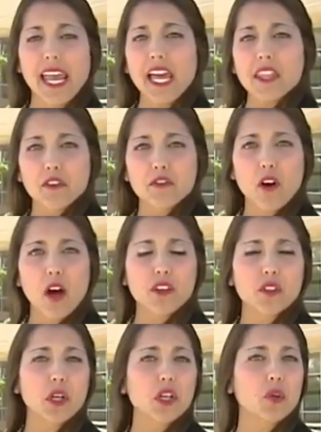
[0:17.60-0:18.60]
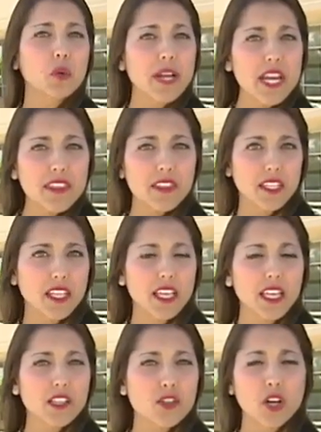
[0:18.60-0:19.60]
and the father agree that the
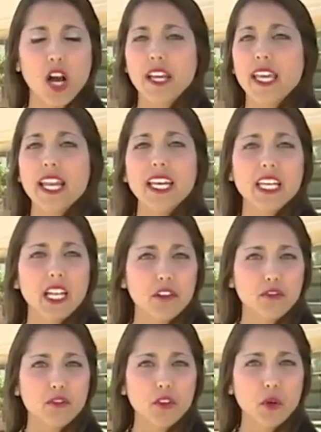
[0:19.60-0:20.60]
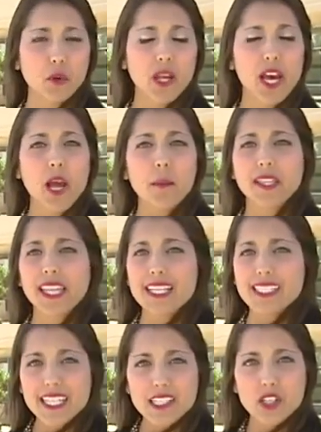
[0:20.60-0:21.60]
kids are not getting enough food, but
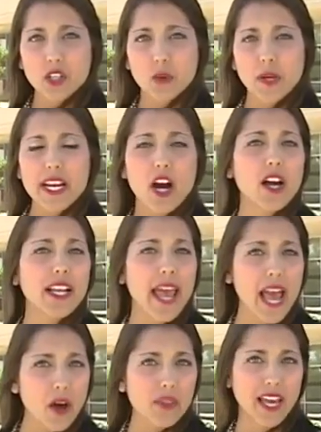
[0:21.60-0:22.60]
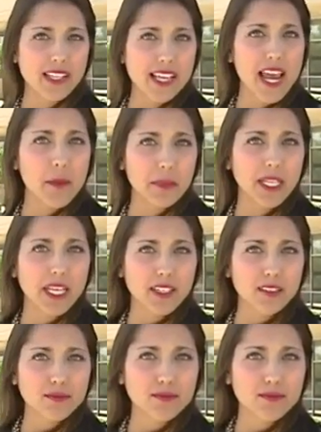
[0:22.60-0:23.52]
they disagree on how that's happening.